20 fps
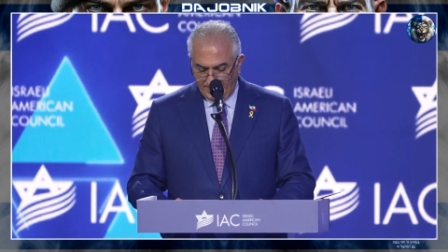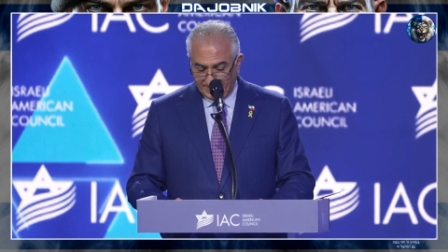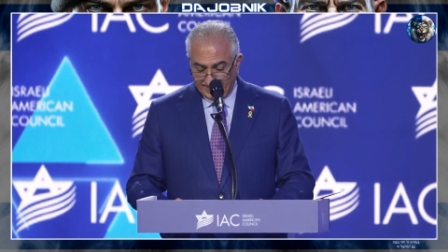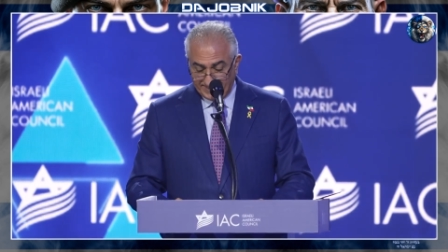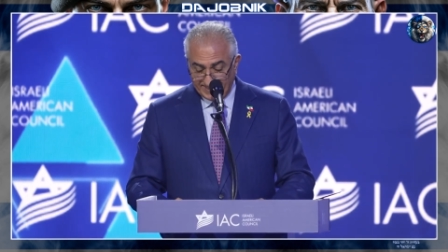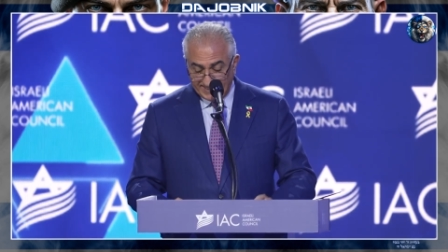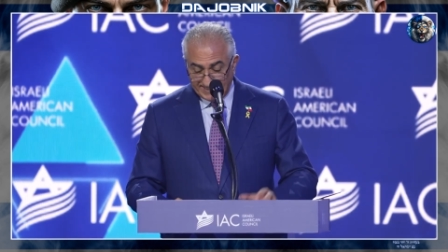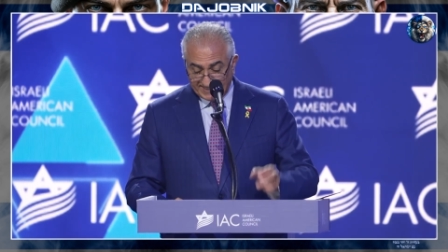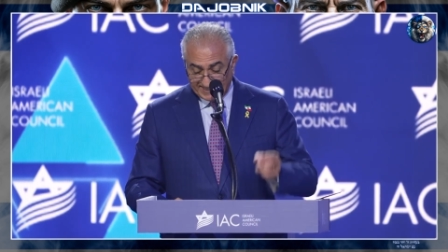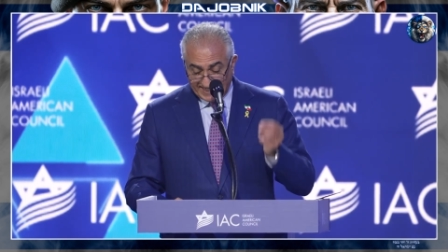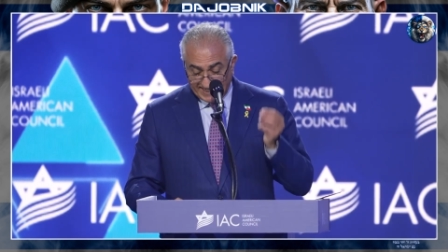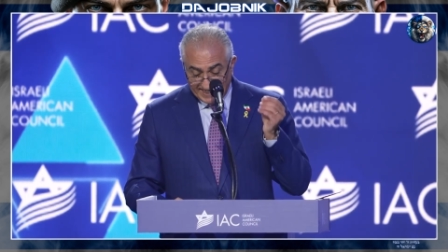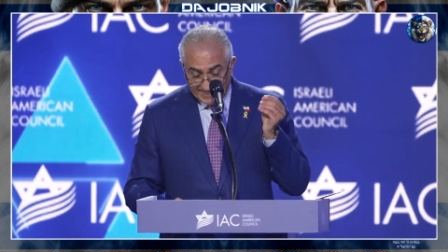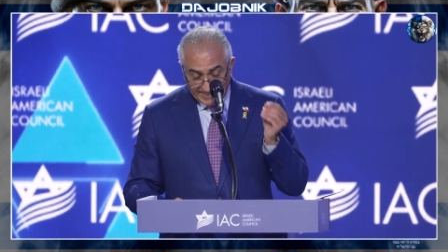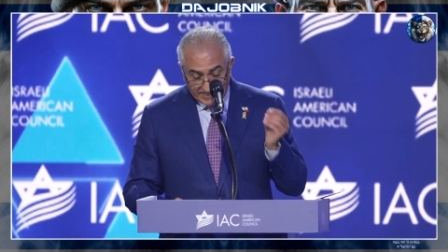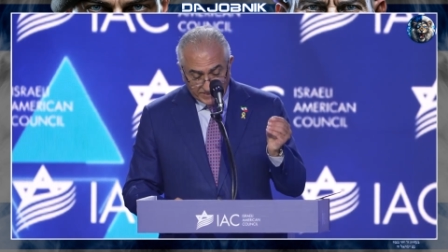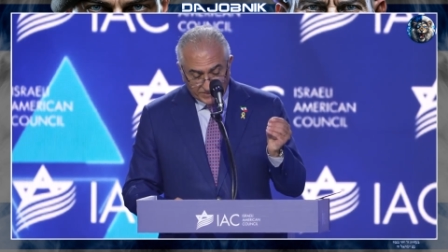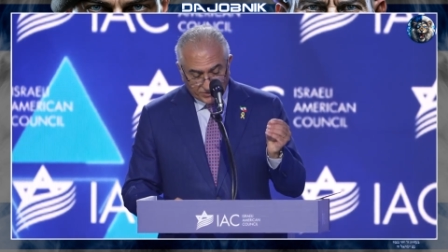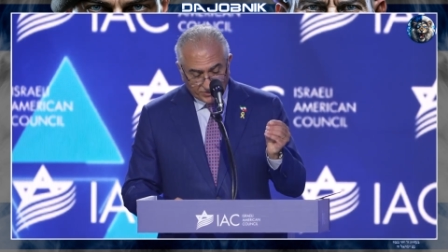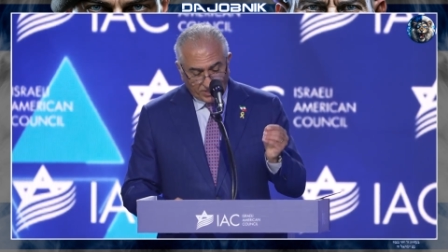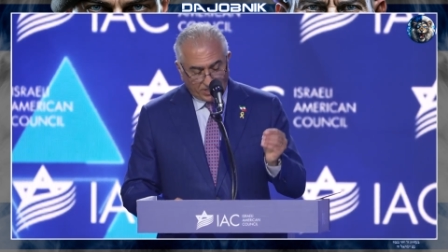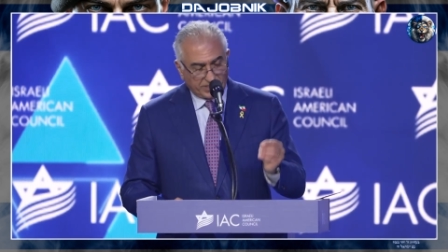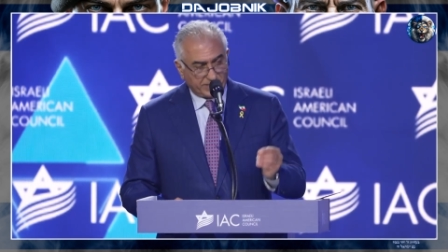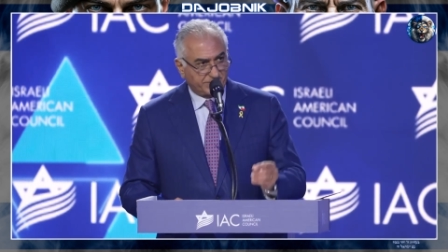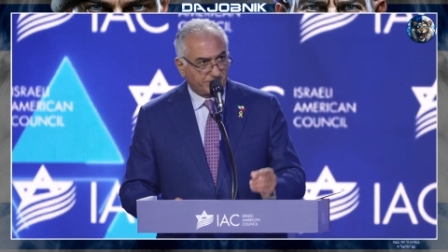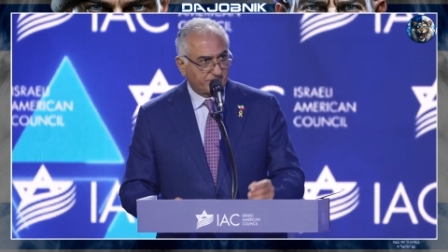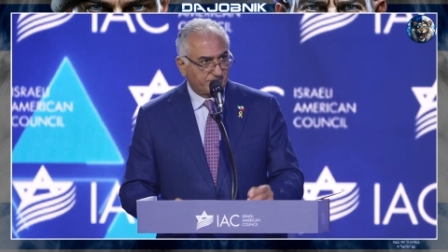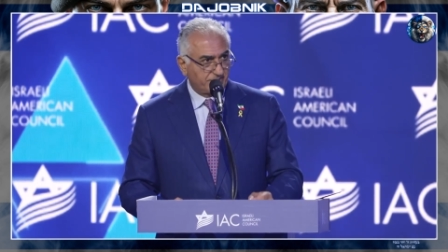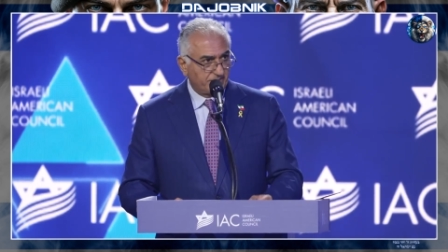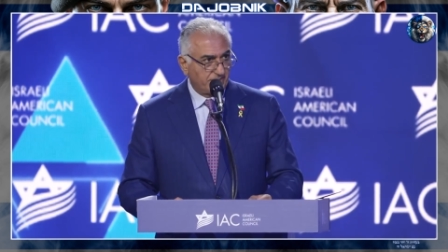these
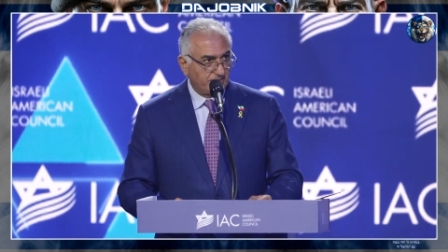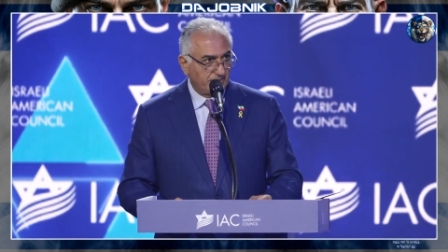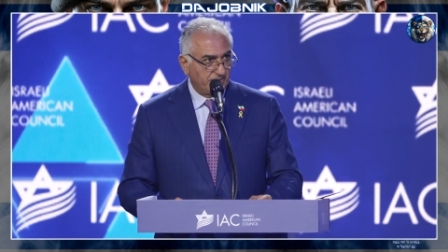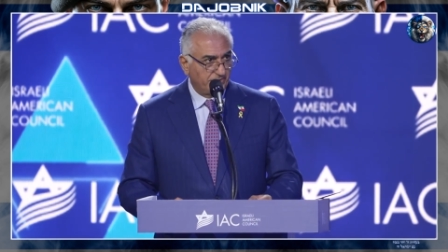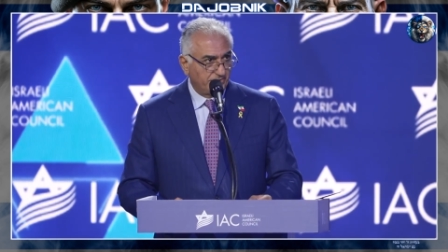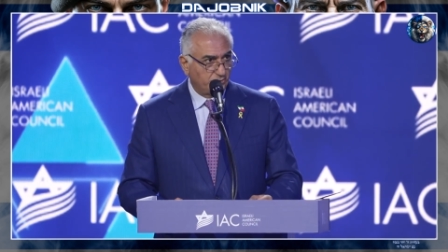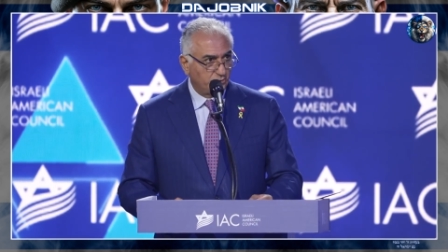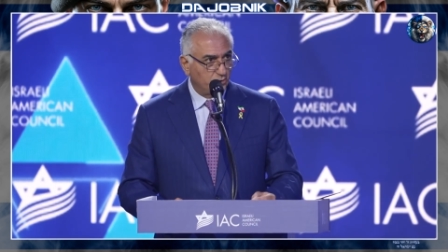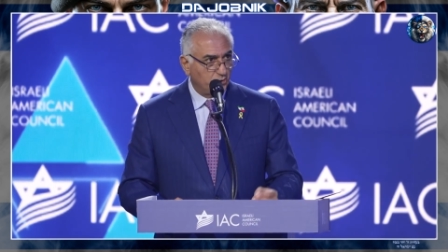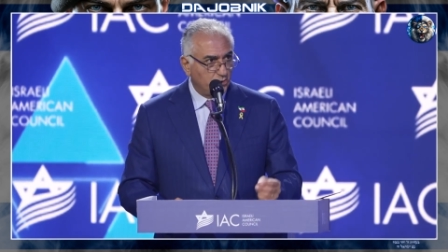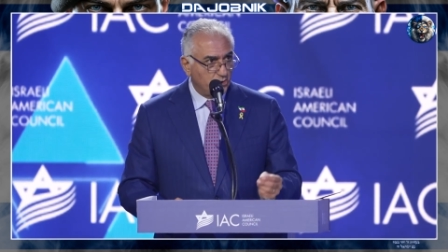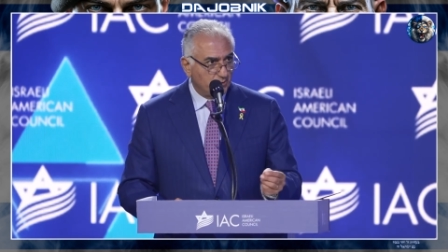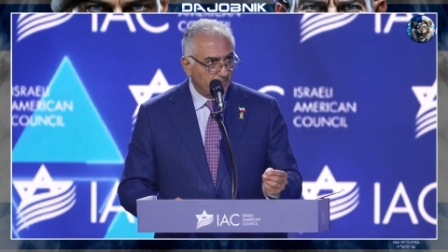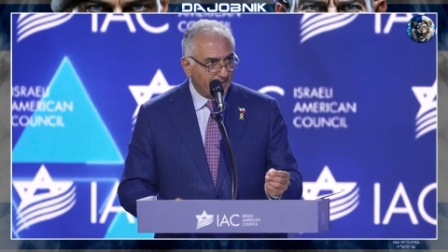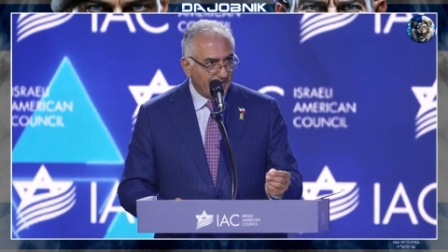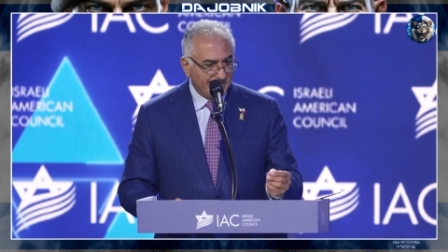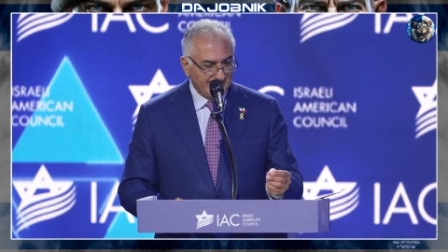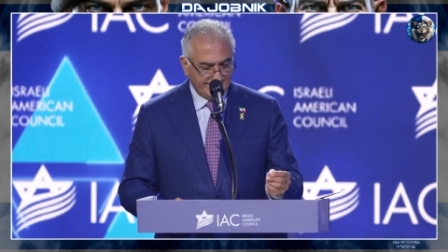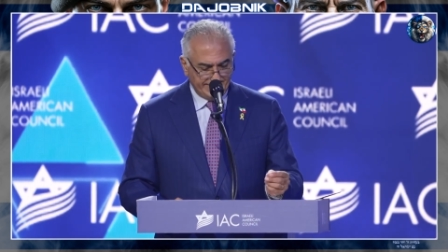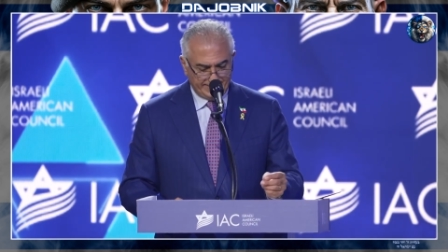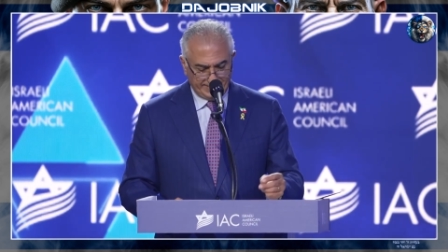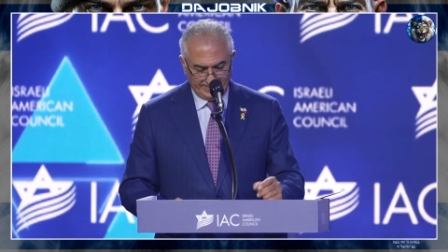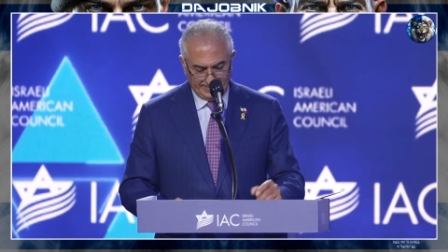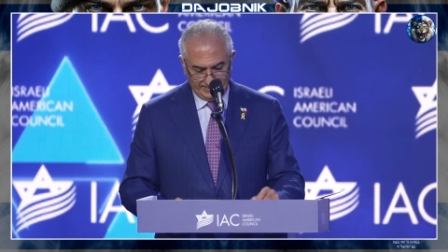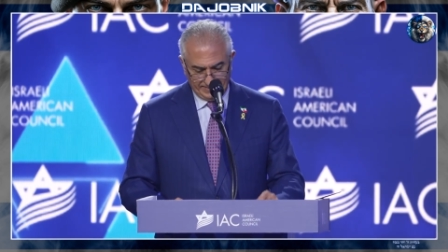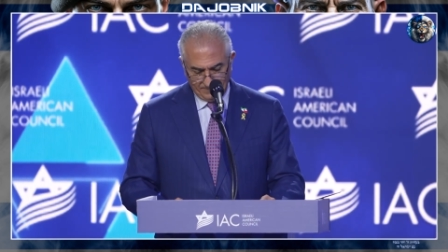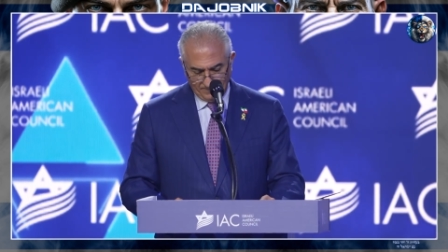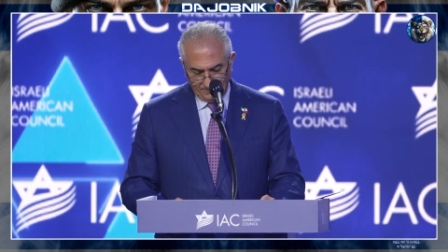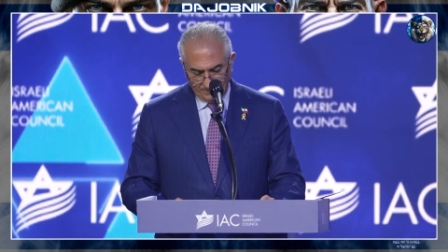insults to humanity